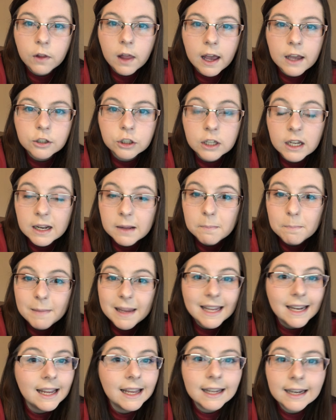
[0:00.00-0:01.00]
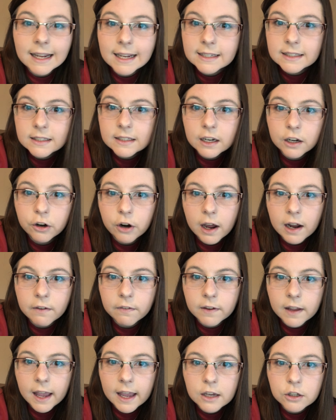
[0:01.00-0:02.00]
flesh and immediate instant
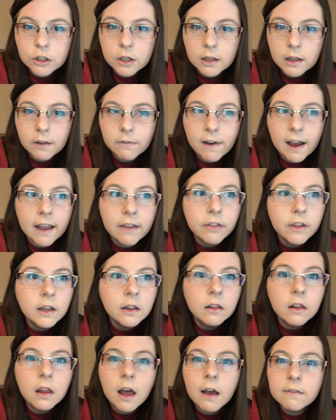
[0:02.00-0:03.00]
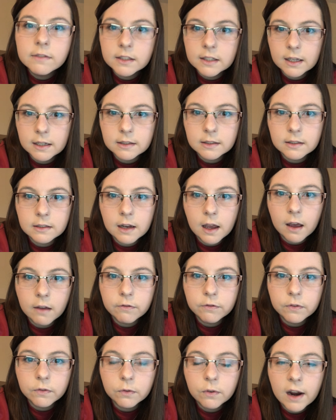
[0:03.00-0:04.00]
gratification. Leviathan loves this stuff,
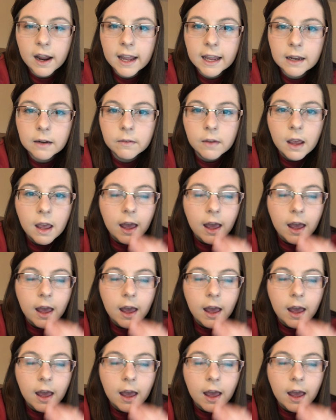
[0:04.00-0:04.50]
right?